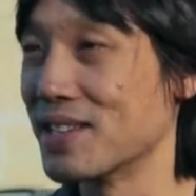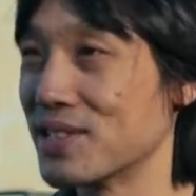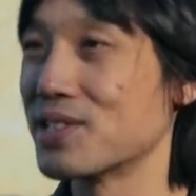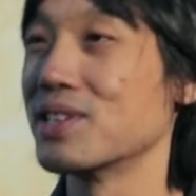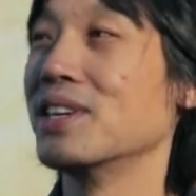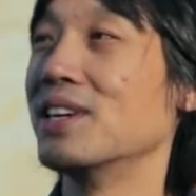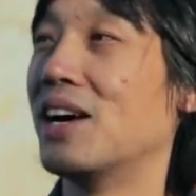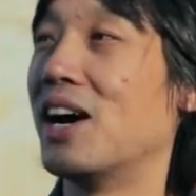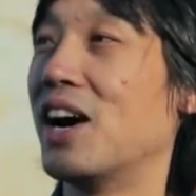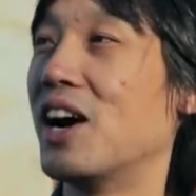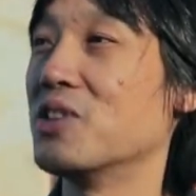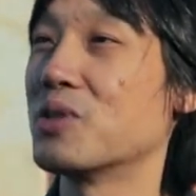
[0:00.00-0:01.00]
is
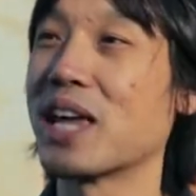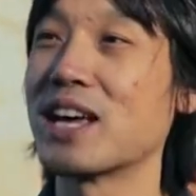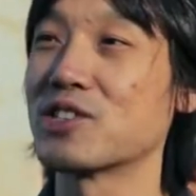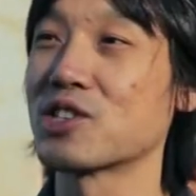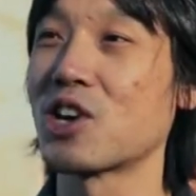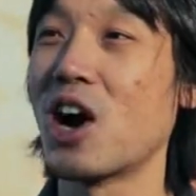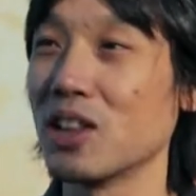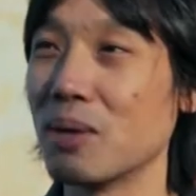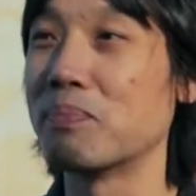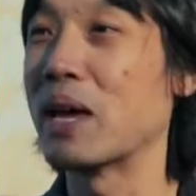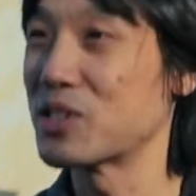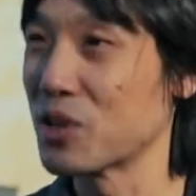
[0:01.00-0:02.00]
uh, you can't just call
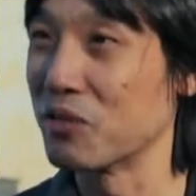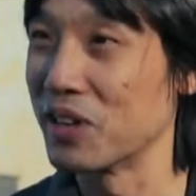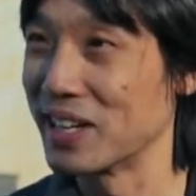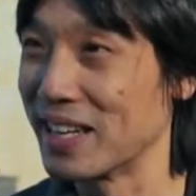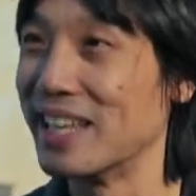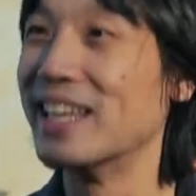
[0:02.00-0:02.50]
up Beethoven